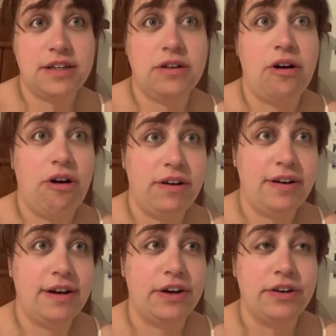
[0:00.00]
and hot
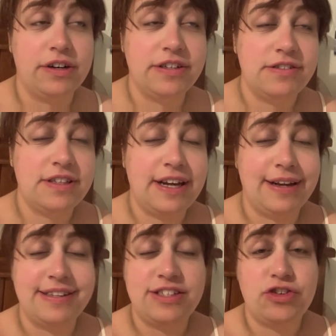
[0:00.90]
and gross,
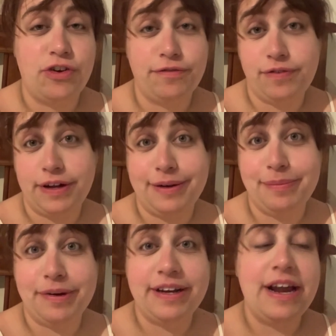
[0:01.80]
and it's not
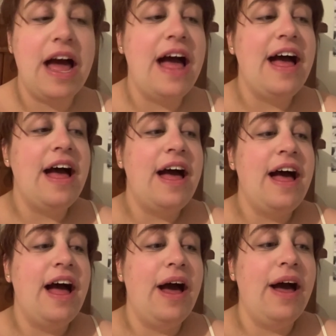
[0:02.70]
fun.
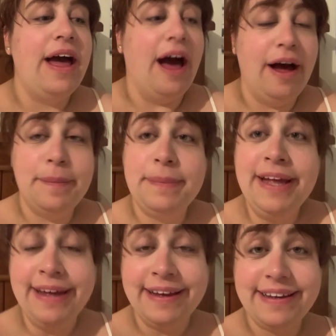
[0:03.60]
But
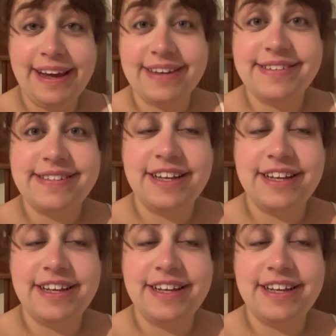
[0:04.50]
yes,